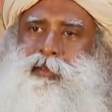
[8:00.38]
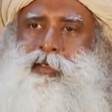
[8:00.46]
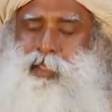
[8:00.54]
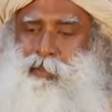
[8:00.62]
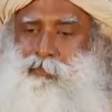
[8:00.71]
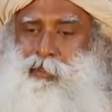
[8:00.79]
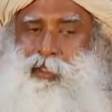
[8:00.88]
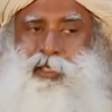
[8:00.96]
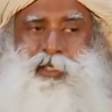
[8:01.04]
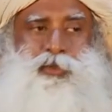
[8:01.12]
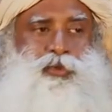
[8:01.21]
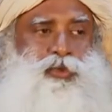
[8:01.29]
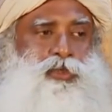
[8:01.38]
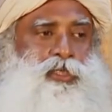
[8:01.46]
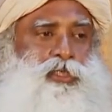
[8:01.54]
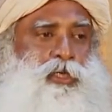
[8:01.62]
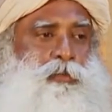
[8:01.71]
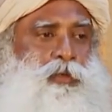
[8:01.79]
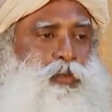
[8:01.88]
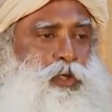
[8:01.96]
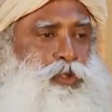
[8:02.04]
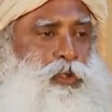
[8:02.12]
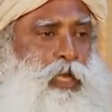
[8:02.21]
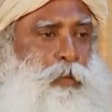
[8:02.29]
Definitely you should determine what
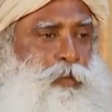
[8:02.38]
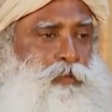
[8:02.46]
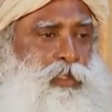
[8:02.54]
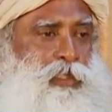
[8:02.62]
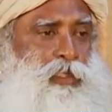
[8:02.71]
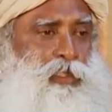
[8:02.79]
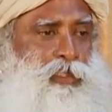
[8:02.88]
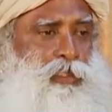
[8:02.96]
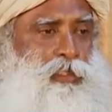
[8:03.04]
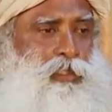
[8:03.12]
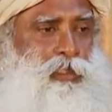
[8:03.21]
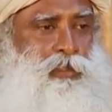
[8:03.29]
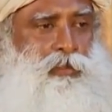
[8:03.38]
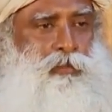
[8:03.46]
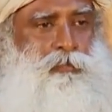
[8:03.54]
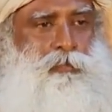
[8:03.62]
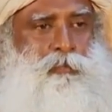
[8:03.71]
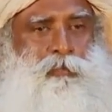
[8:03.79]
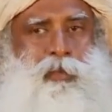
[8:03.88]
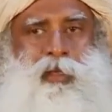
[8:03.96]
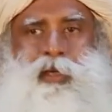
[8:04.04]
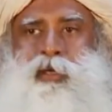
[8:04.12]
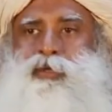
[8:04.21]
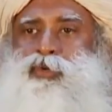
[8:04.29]
should happen within this, isn't it?
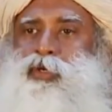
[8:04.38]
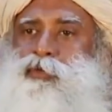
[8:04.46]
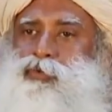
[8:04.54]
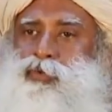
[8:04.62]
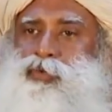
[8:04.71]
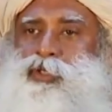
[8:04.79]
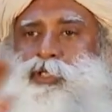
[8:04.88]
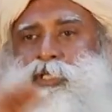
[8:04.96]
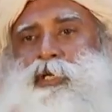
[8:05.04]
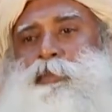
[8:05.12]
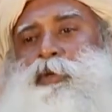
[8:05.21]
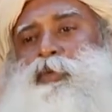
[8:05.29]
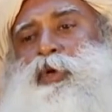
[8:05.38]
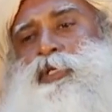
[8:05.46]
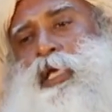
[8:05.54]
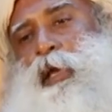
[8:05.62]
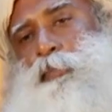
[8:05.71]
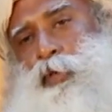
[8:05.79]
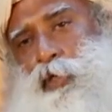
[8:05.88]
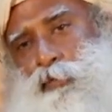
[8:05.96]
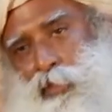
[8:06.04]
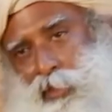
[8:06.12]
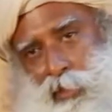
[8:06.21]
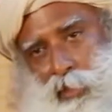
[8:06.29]
So if you determine what's happening
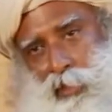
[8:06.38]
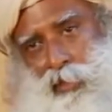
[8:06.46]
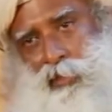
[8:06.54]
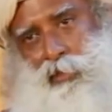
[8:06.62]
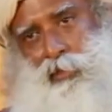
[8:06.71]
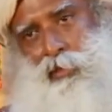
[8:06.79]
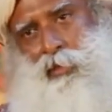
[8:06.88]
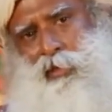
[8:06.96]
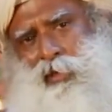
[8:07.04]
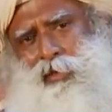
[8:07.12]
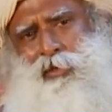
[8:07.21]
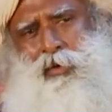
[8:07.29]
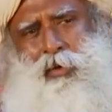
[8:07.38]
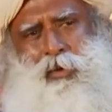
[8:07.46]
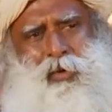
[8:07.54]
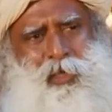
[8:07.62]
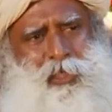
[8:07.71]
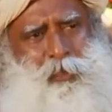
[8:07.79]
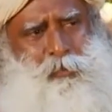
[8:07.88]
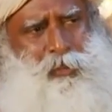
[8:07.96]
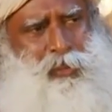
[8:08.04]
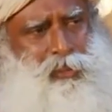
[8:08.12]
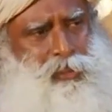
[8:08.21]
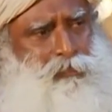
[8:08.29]
within this, your whole
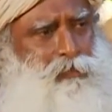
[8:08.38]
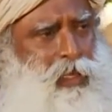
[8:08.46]
experience of